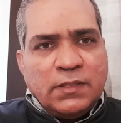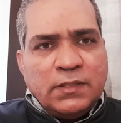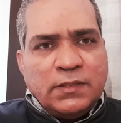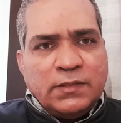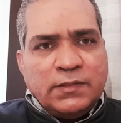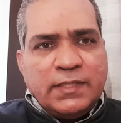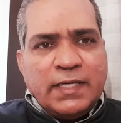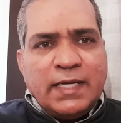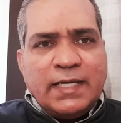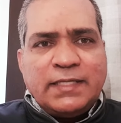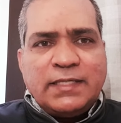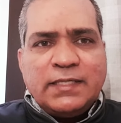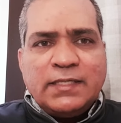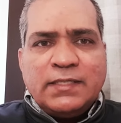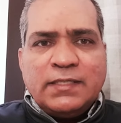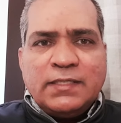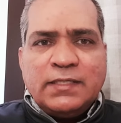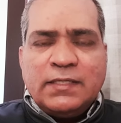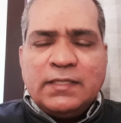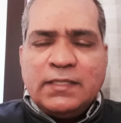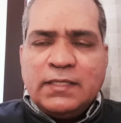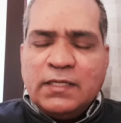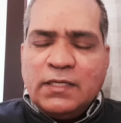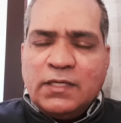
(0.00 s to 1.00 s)
that uh,
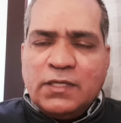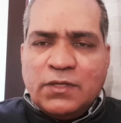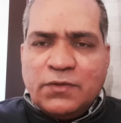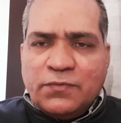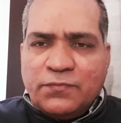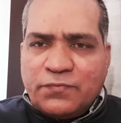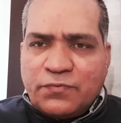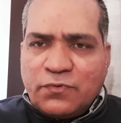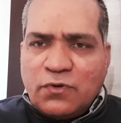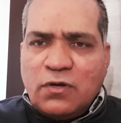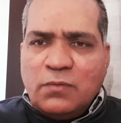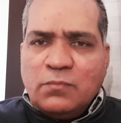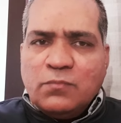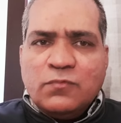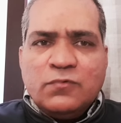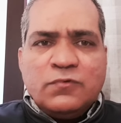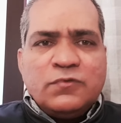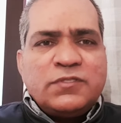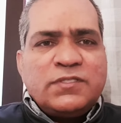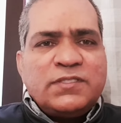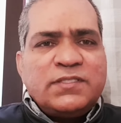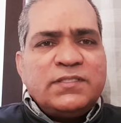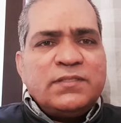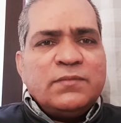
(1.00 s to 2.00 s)
from
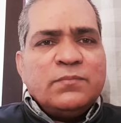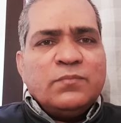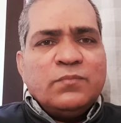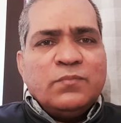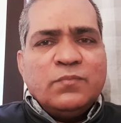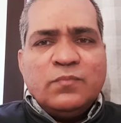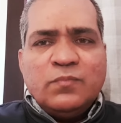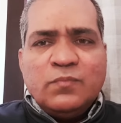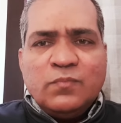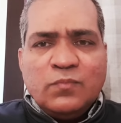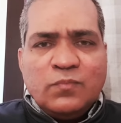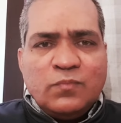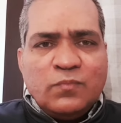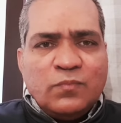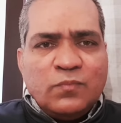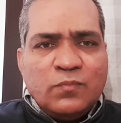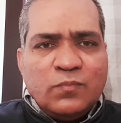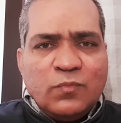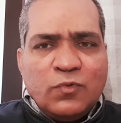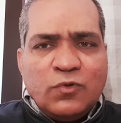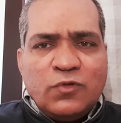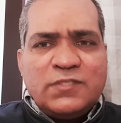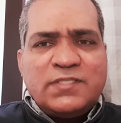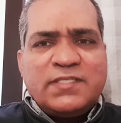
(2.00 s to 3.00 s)

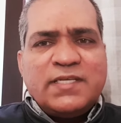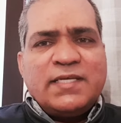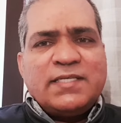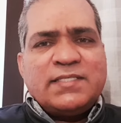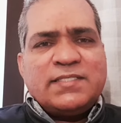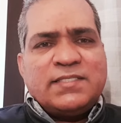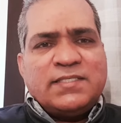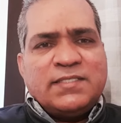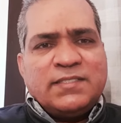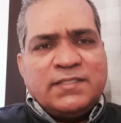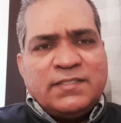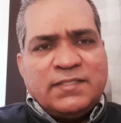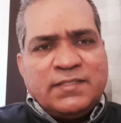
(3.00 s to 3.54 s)
Moses